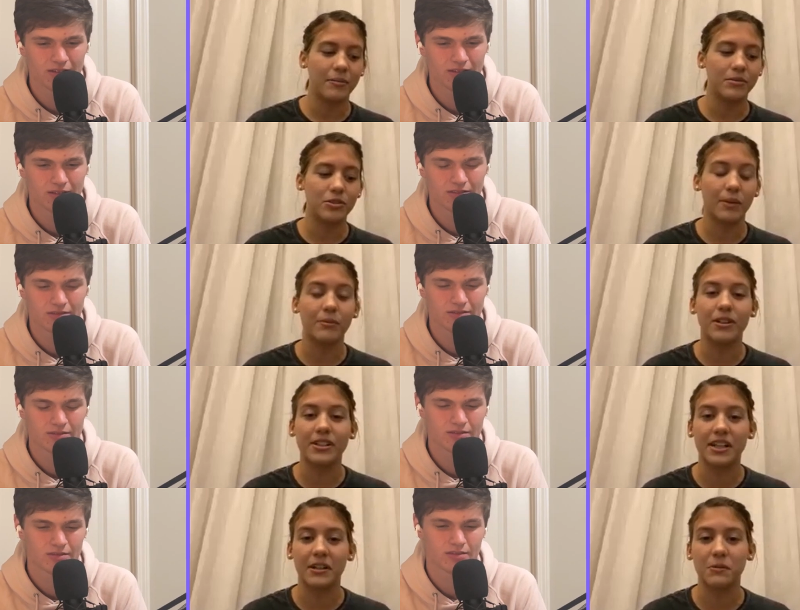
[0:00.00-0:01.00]
Speaker 1: Um, so
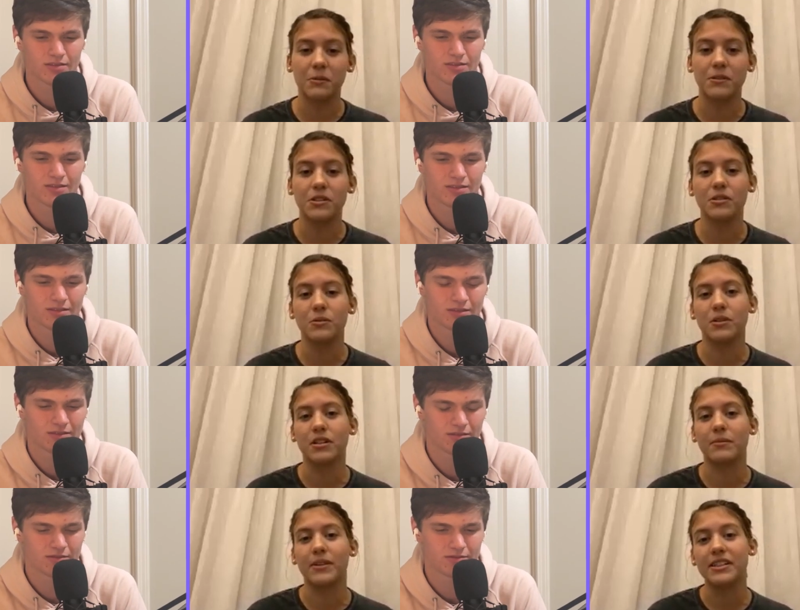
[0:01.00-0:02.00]
I'm to
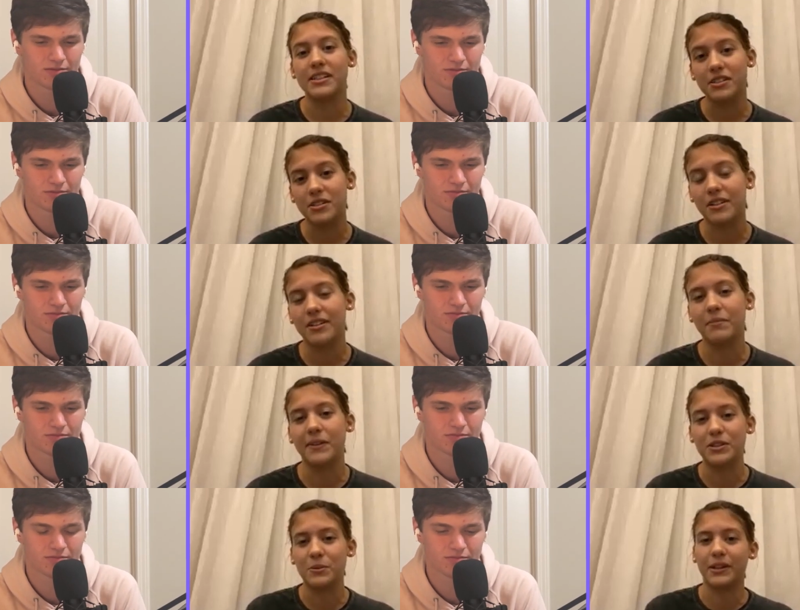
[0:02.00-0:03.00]
work on my TESOL
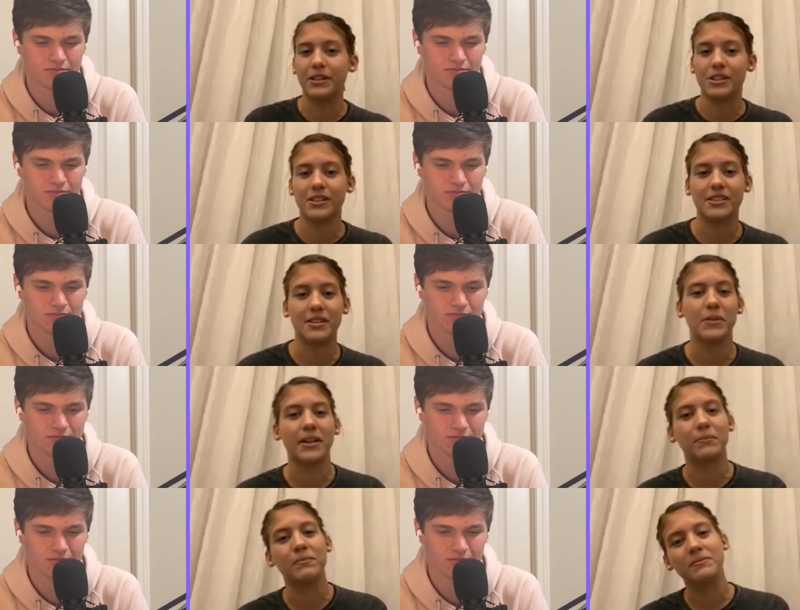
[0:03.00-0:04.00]
and my Spanish at the
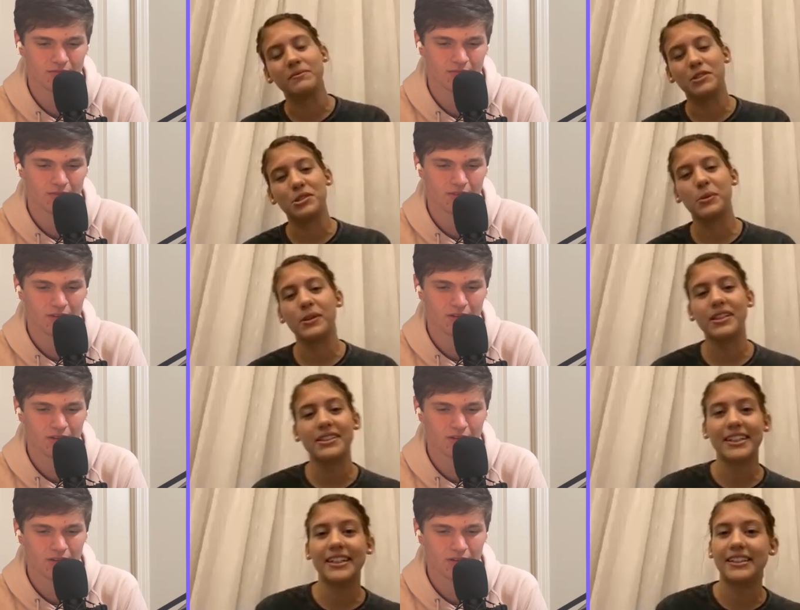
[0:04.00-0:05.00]
same time, which is
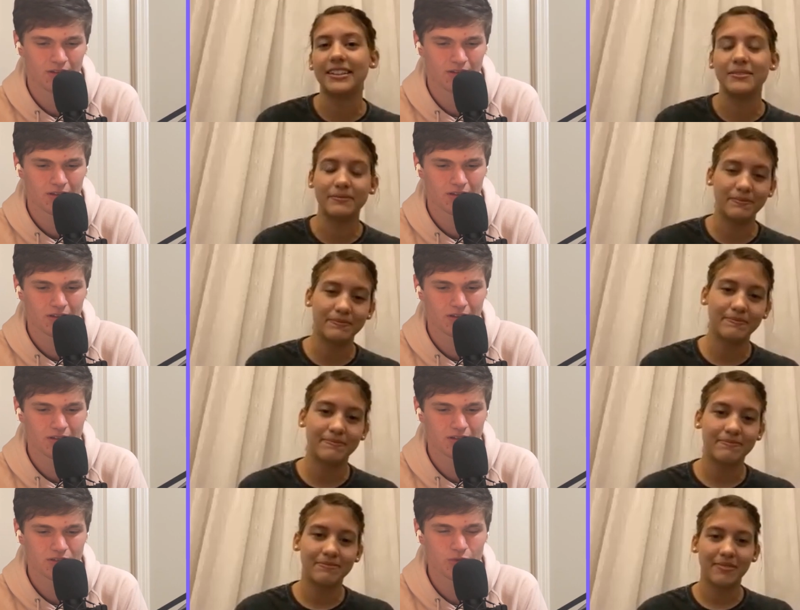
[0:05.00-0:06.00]
pretty exciting.
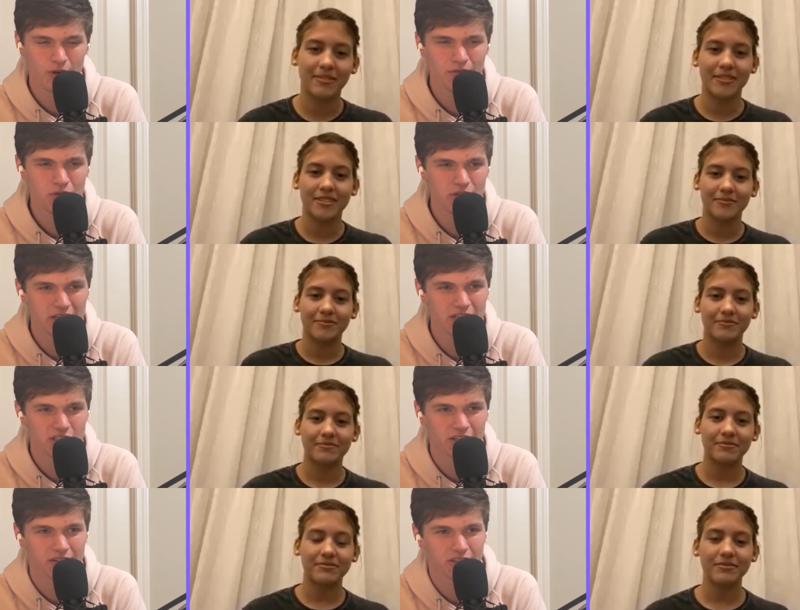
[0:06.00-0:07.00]
Speaker 2: So whenever you
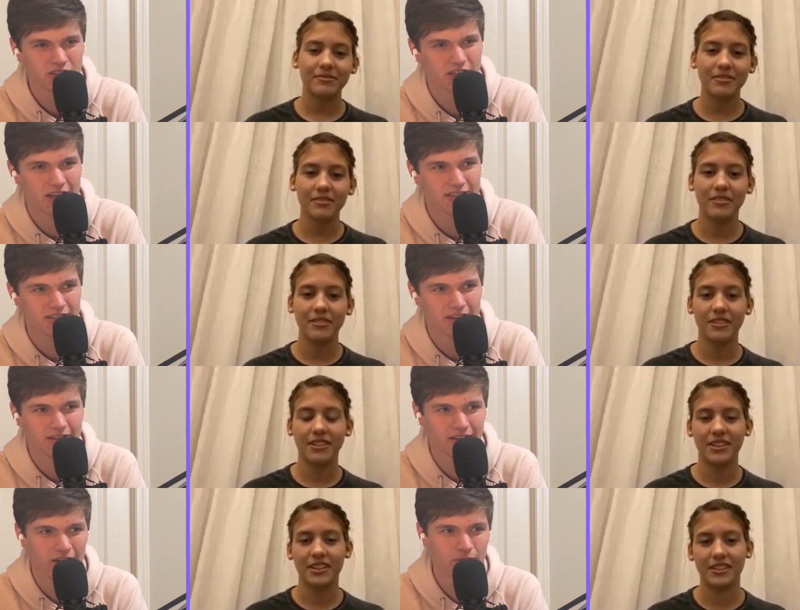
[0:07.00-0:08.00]
teach English as a
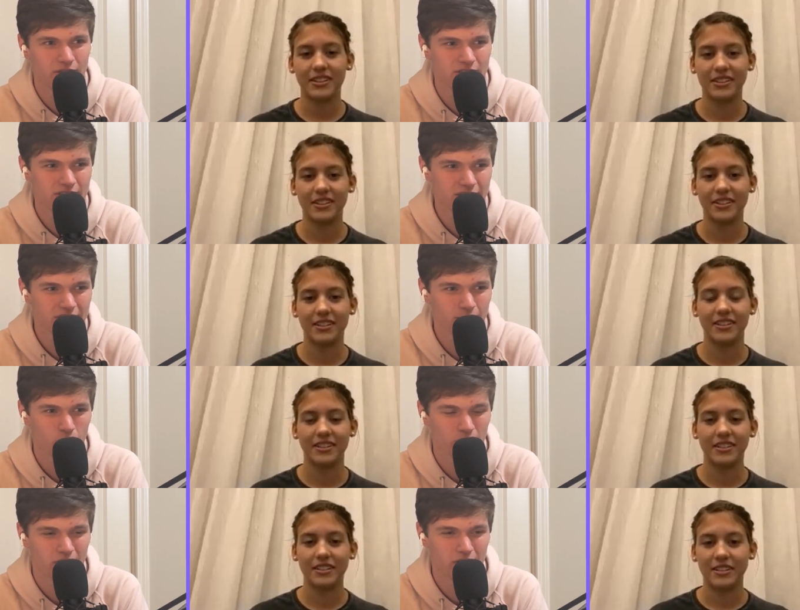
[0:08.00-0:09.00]
second language, isn't
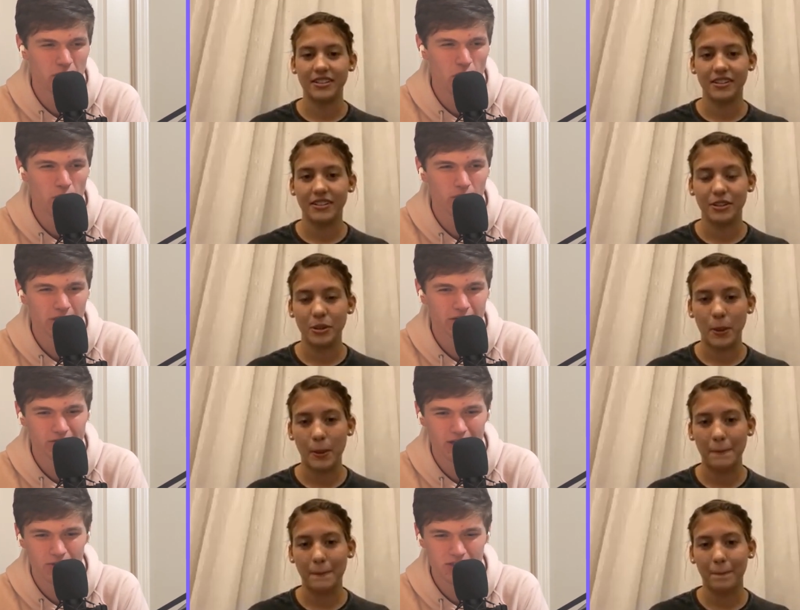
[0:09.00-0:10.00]
it important to know a
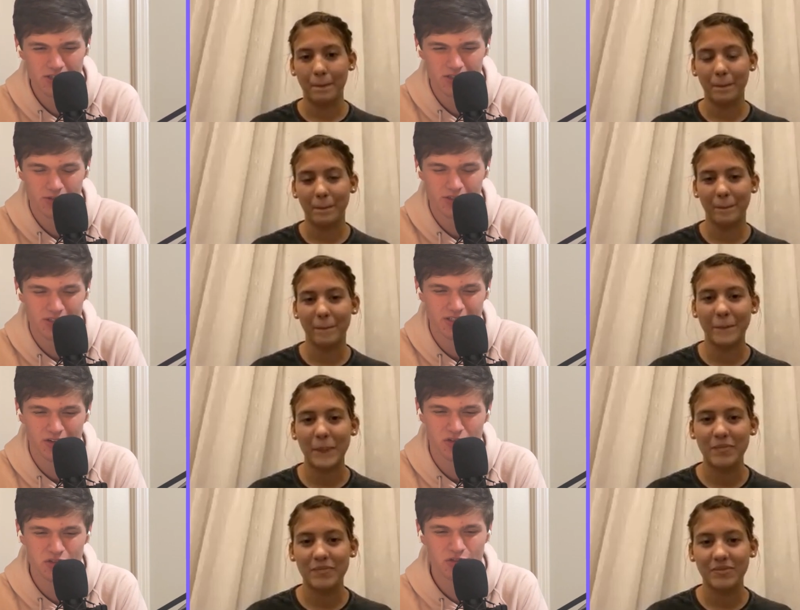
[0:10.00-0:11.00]
lot of languages, or
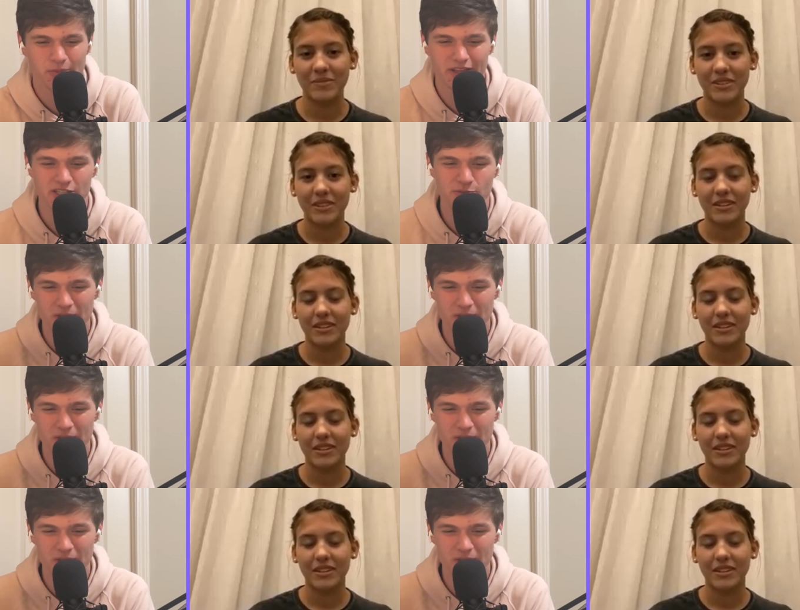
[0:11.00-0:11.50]
is it are you just gonna be like a